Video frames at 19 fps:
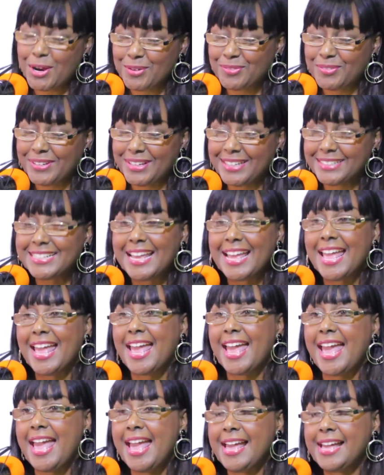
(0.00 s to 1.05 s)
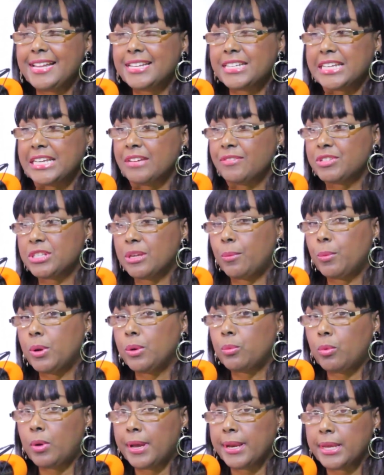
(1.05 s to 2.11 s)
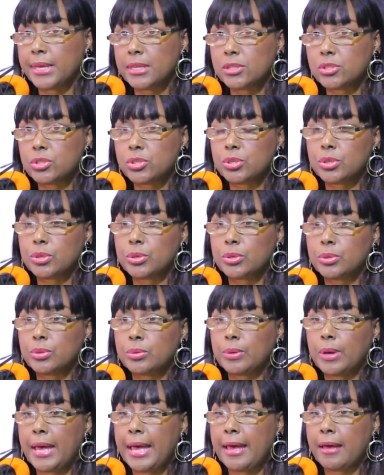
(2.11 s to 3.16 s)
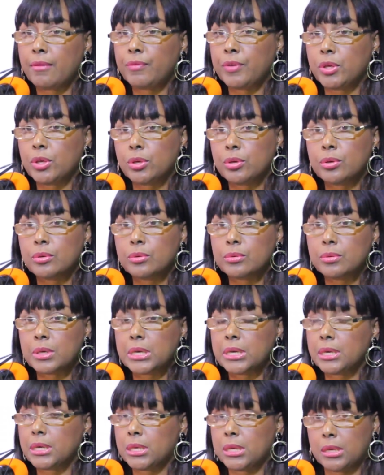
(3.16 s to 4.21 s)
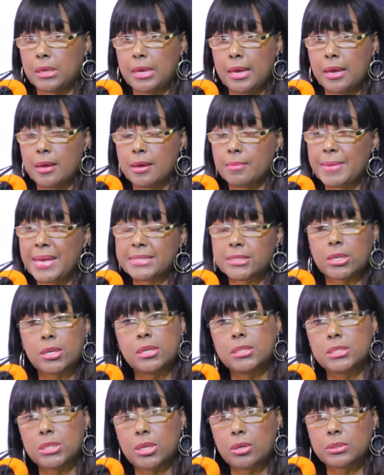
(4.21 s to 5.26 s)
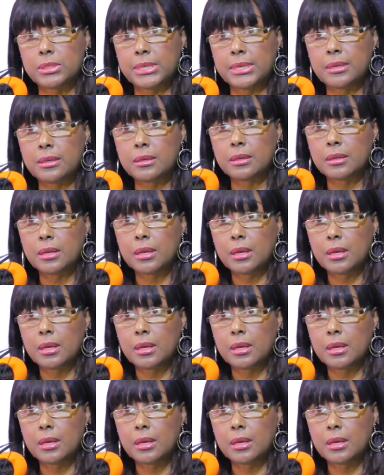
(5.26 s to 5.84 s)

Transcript: Perfect. And if someone wanted to have you as a consultant,